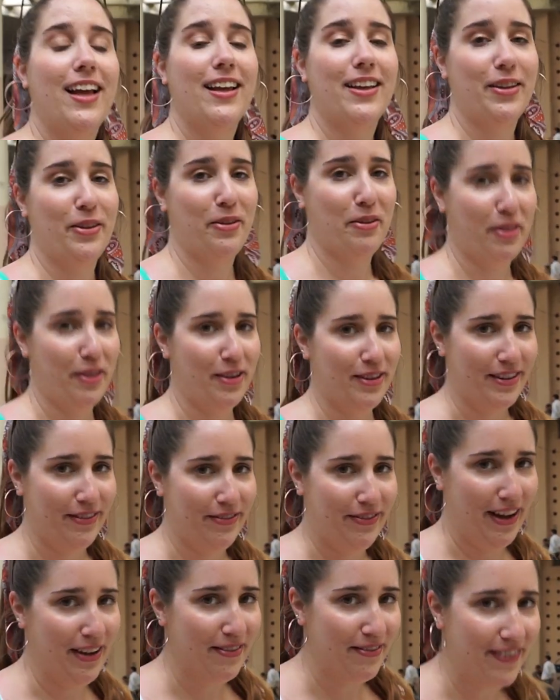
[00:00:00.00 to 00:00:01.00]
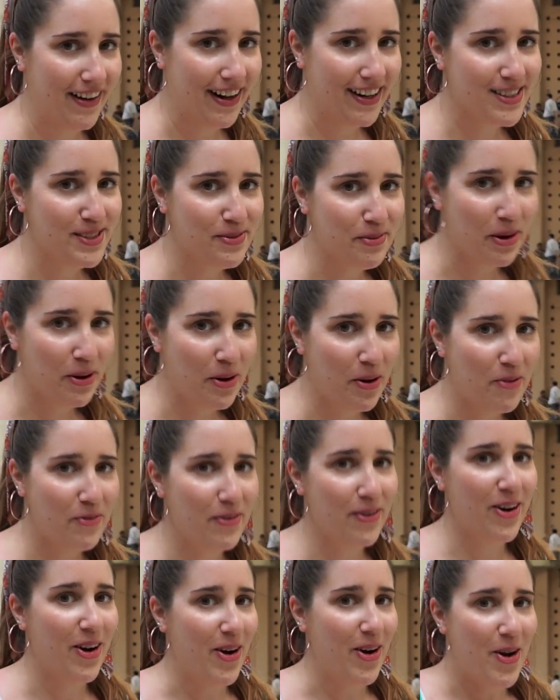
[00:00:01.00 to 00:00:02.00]
You thought the fun facts were
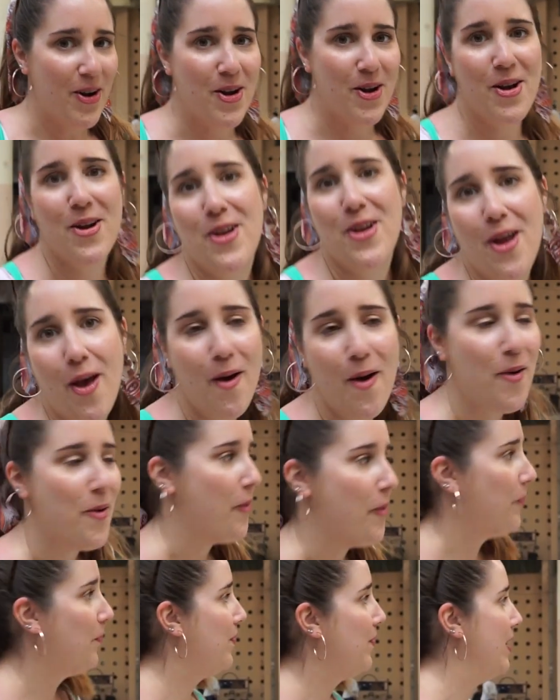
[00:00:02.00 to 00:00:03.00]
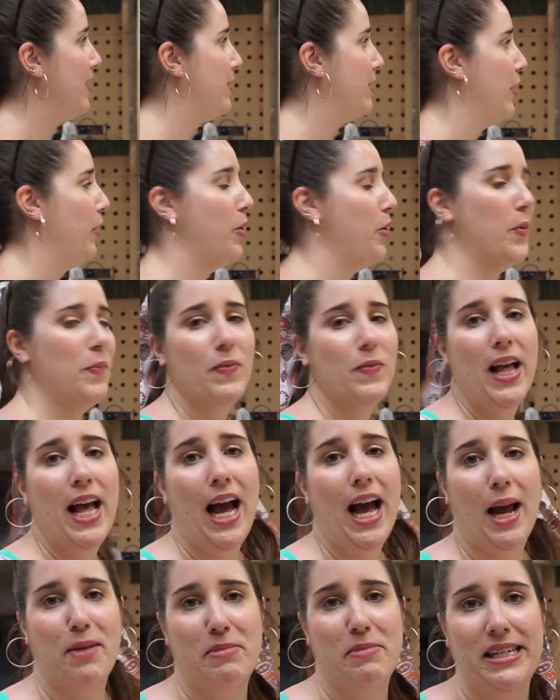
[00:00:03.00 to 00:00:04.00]
over? No. So
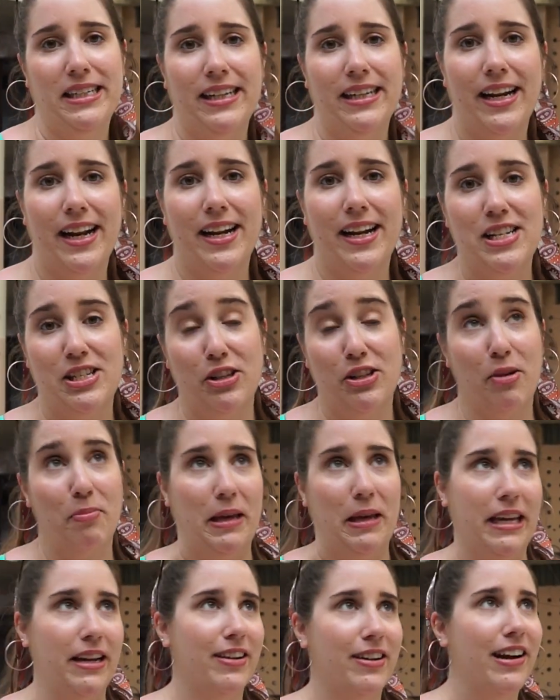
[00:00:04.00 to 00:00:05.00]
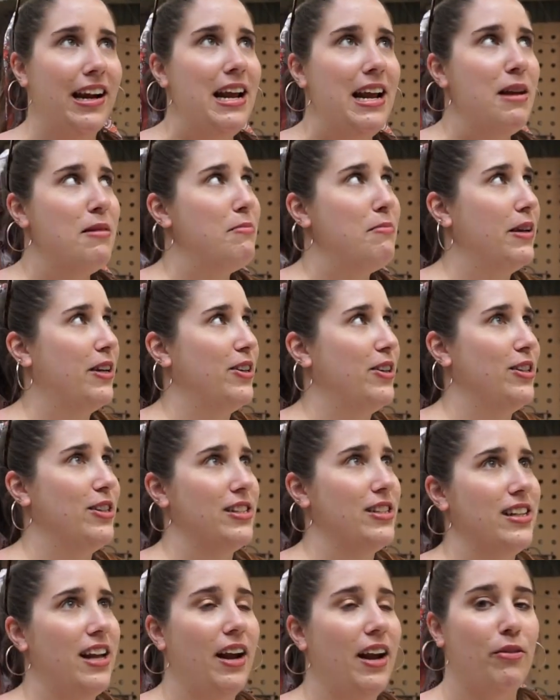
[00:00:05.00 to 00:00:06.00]
I made it in a stop here
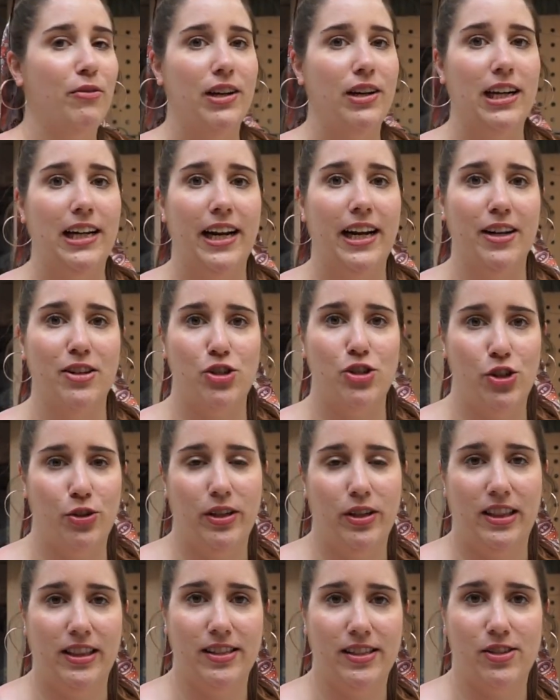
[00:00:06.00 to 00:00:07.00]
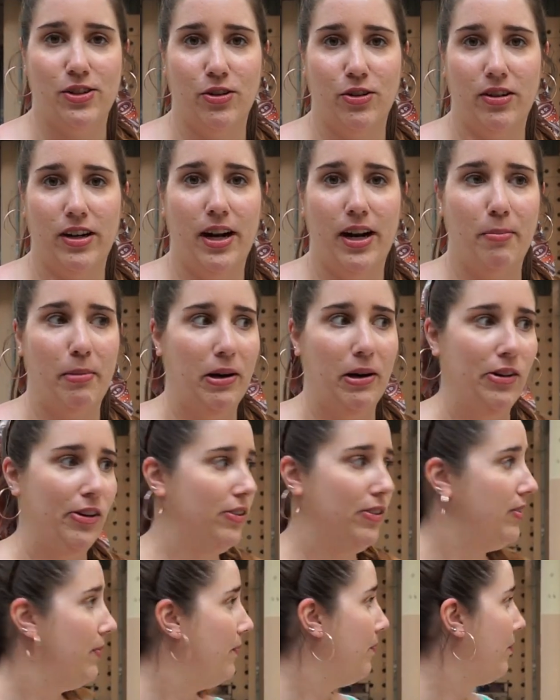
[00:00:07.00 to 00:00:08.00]
because I really enjoyed the story about
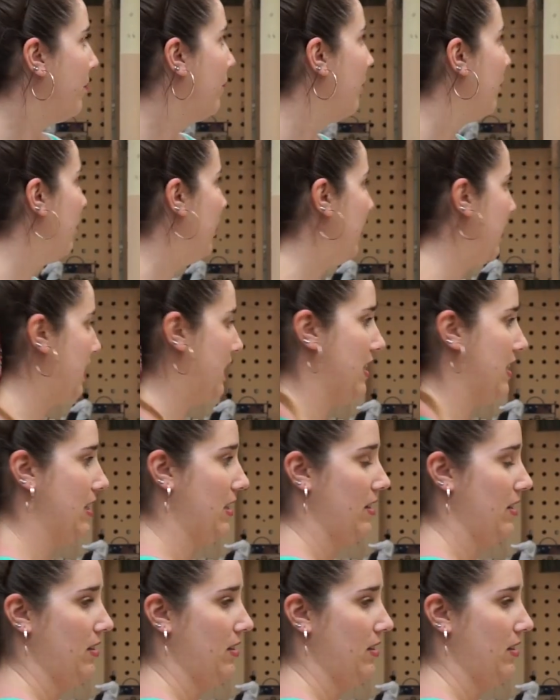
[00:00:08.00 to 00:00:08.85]
this